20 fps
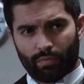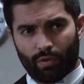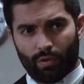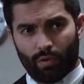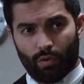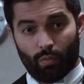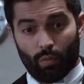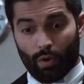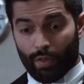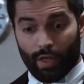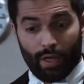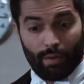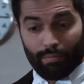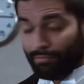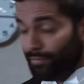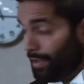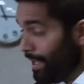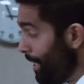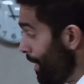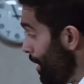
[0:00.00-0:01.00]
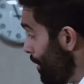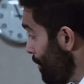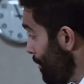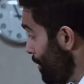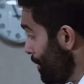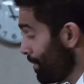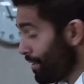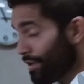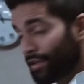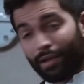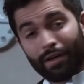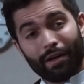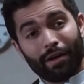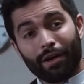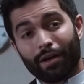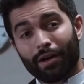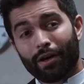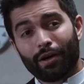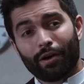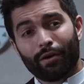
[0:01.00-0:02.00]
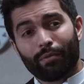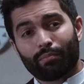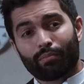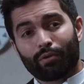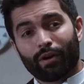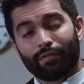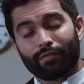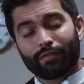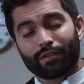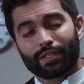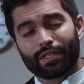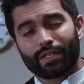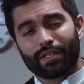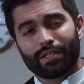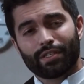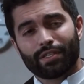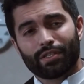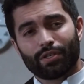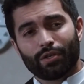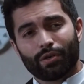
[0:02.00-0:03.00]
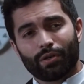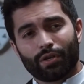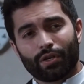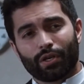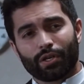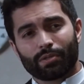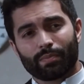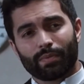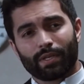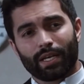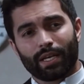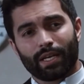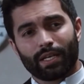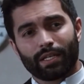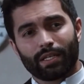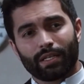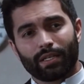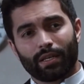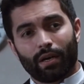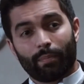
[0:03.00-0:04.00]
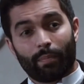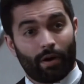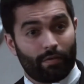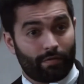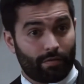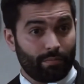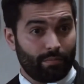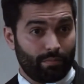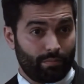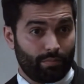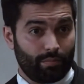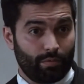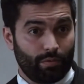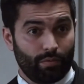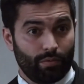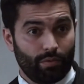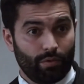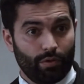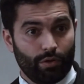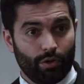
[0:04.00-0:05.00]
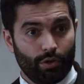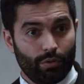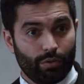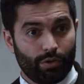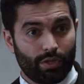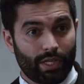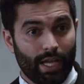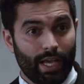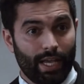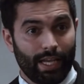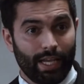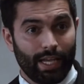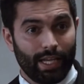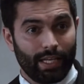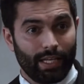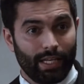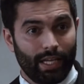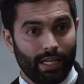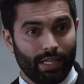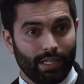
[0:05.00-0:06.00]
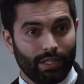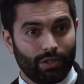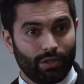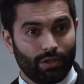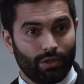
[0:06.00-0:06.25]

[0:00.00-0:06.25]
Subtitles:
Were there any other preferences your husband had, apart from you staying in and